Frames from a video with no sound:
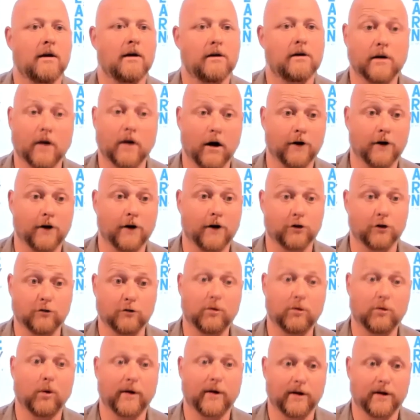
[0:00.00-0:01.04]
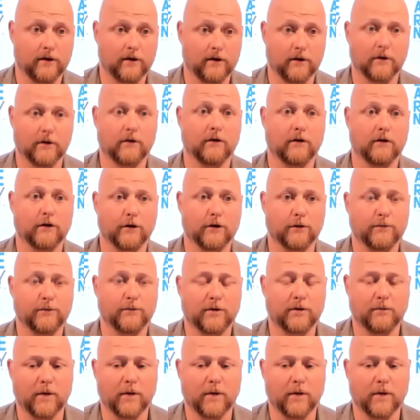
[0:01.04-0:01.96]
you can also point to your groups.